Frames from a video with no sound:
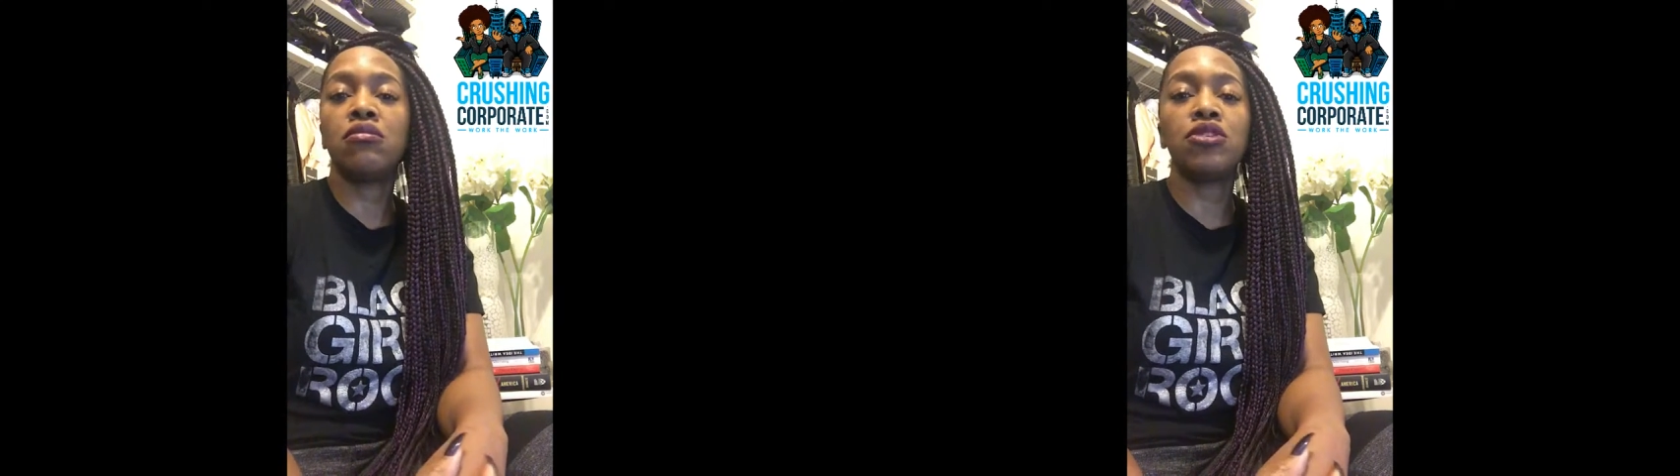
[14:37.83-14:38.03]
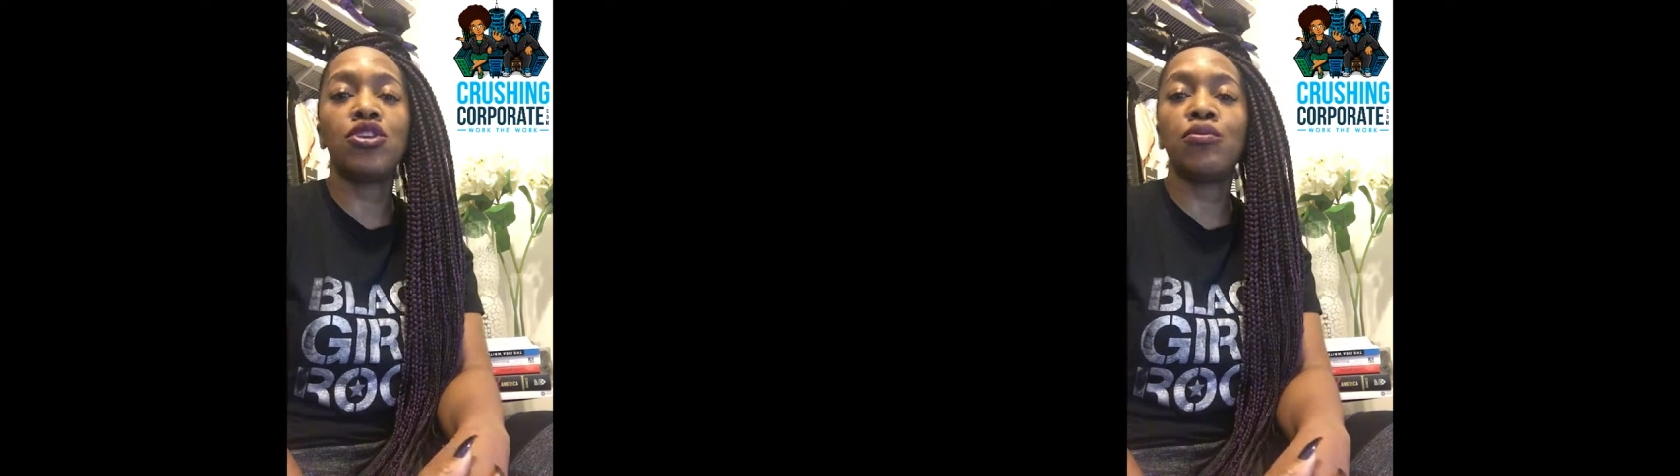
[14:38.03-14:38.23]

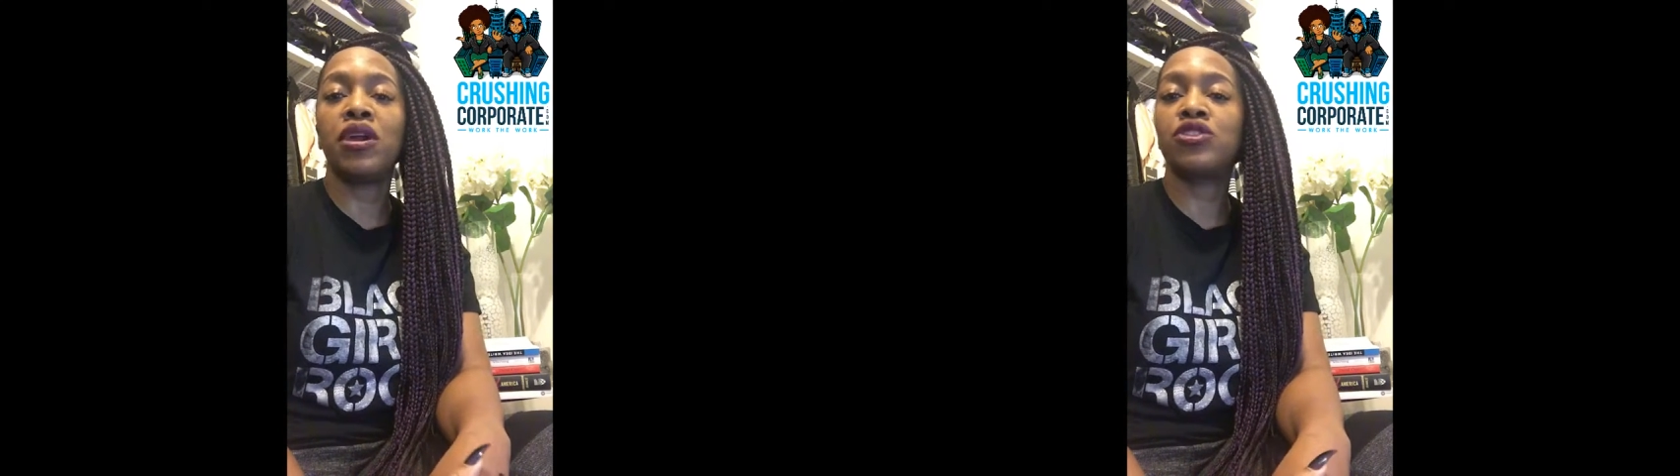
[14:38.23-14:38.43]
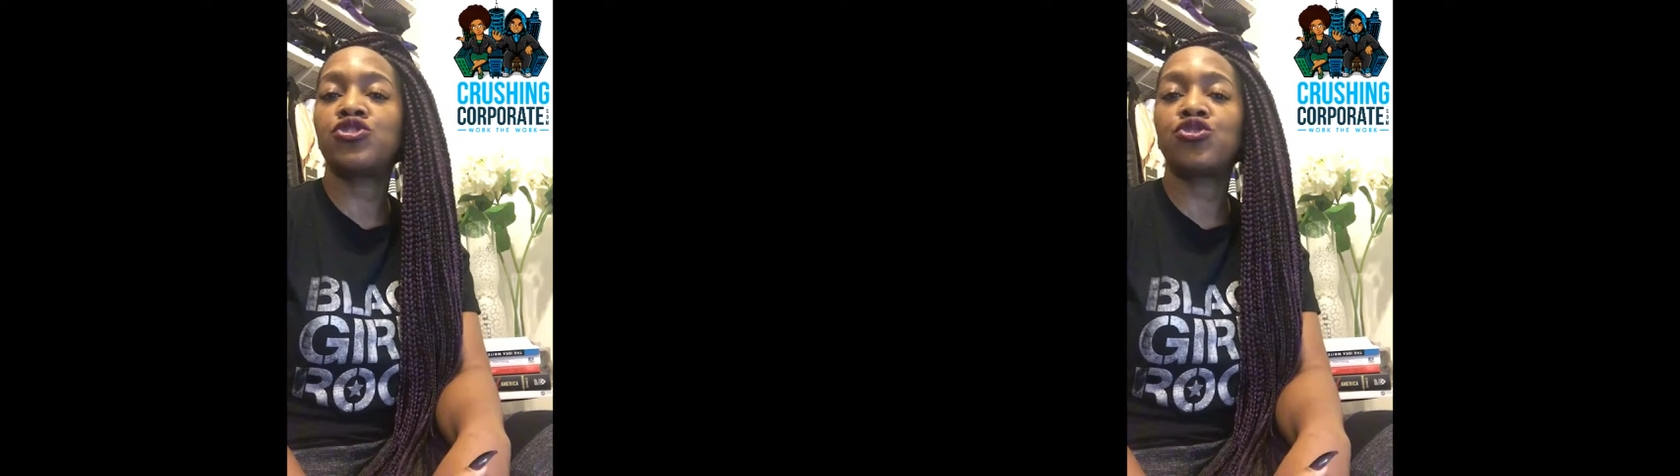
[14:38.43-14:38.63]

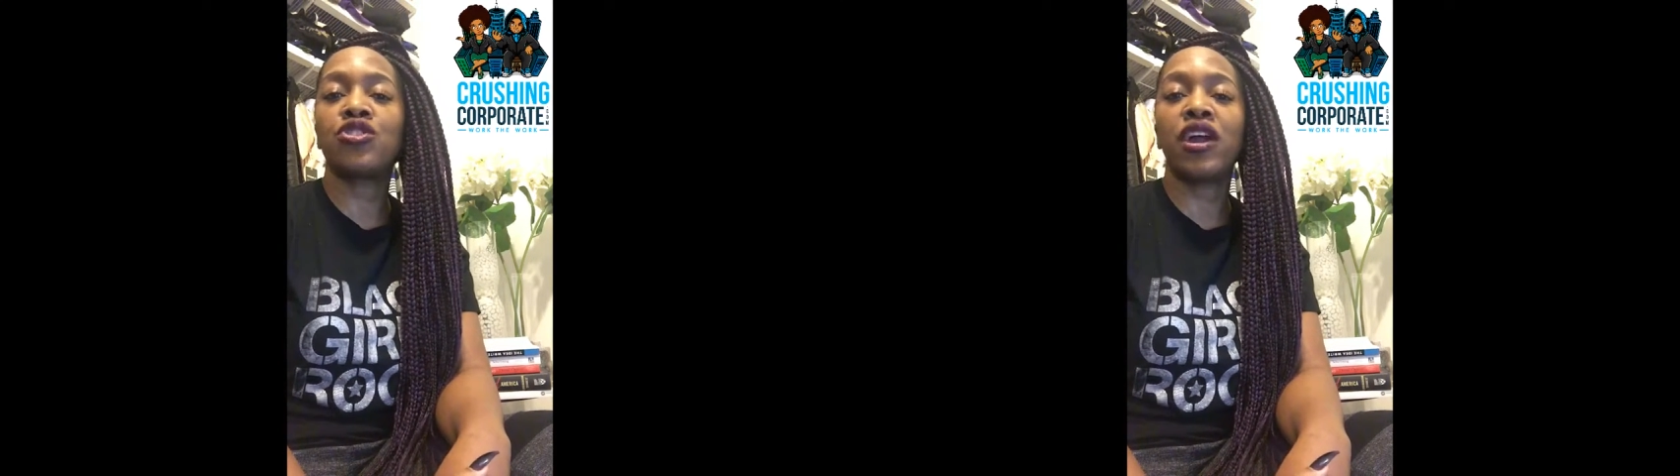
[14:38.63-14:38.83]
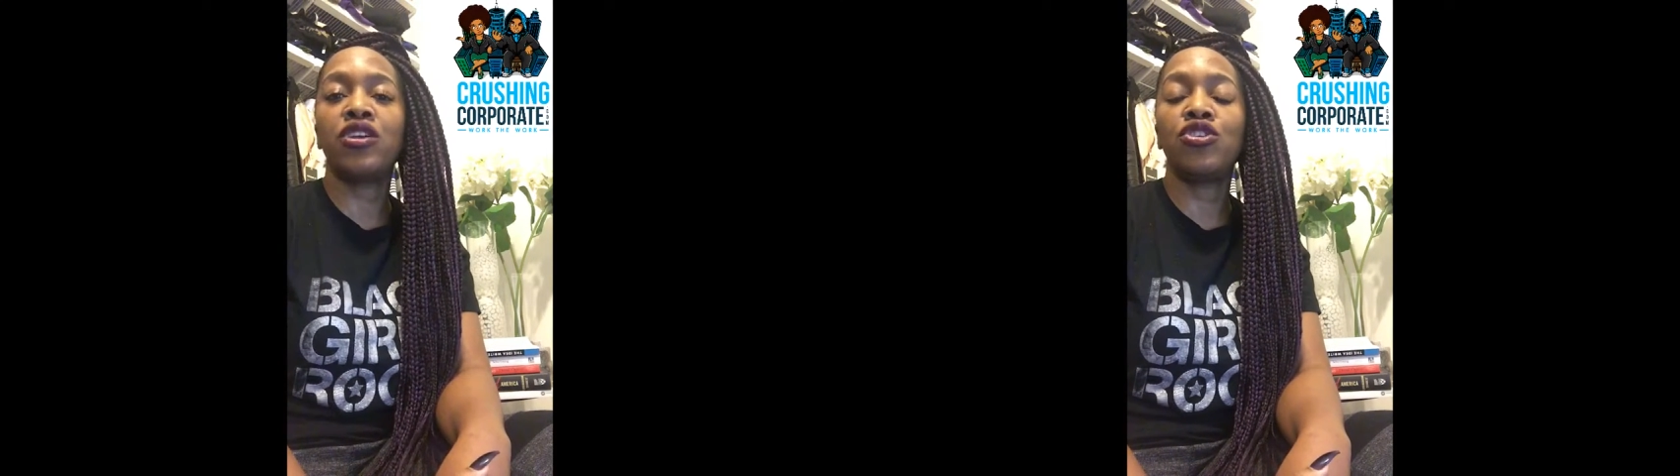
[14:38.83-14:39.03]
make sure
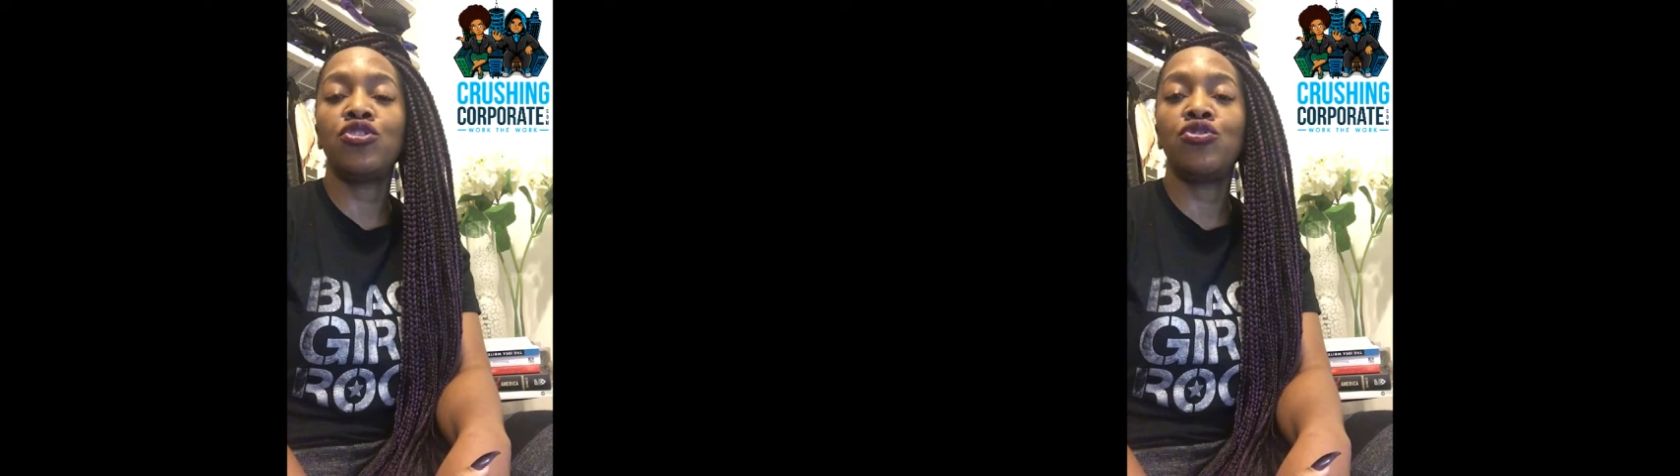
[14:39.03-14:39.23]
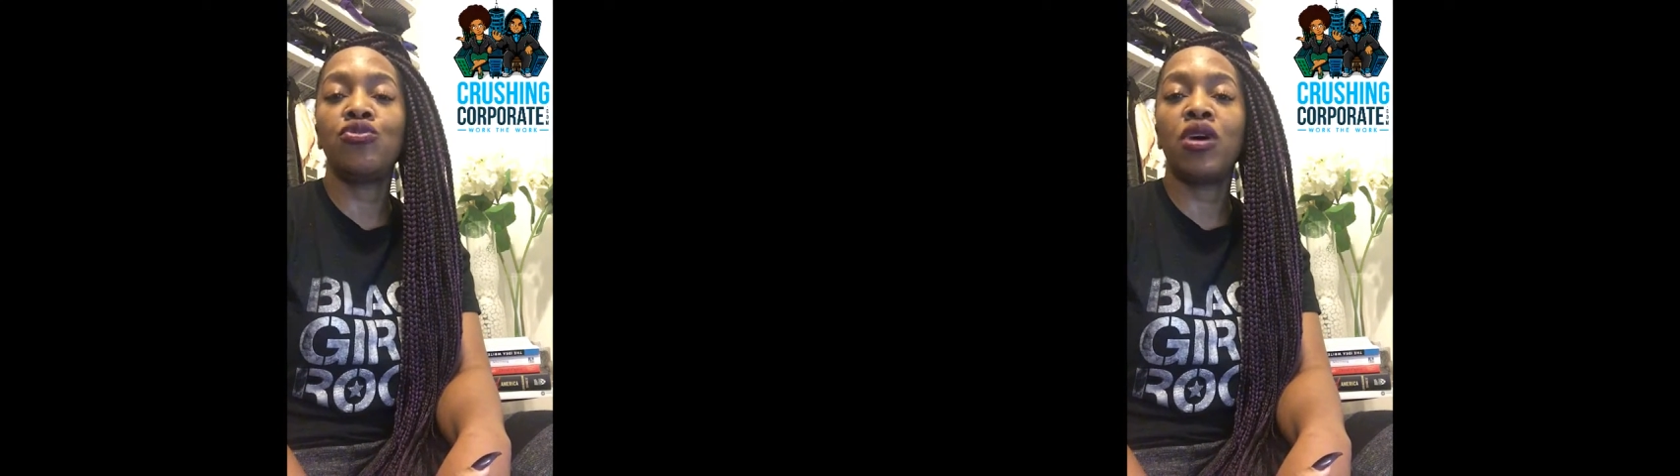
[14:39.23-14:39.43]
that
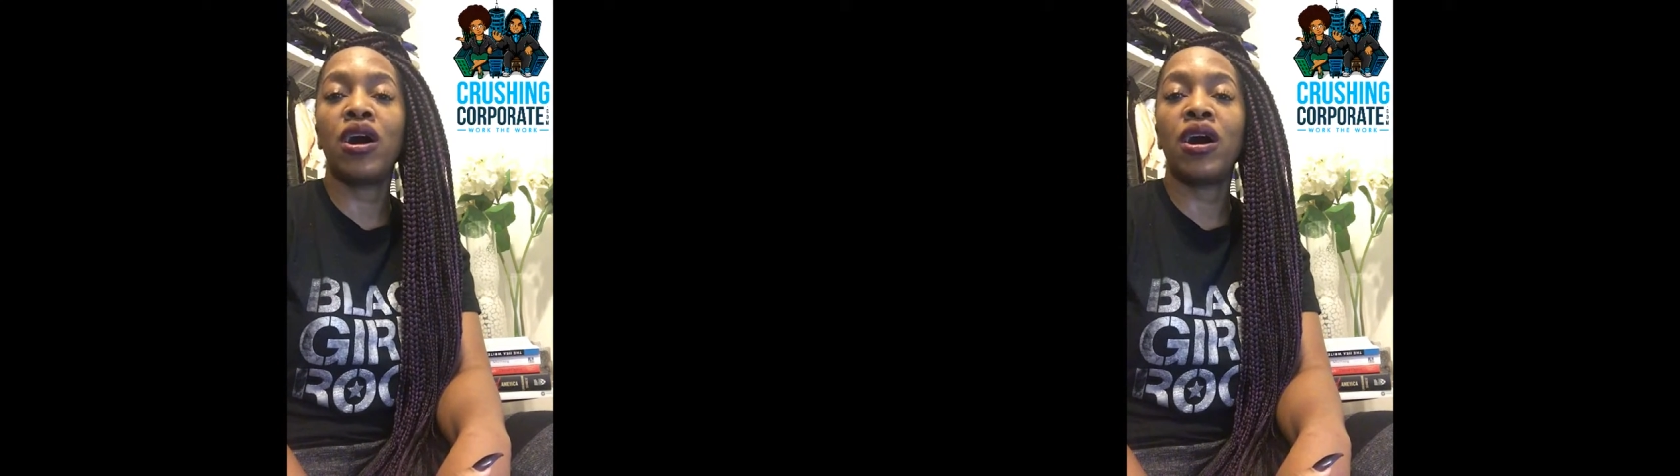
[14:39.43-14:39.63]
you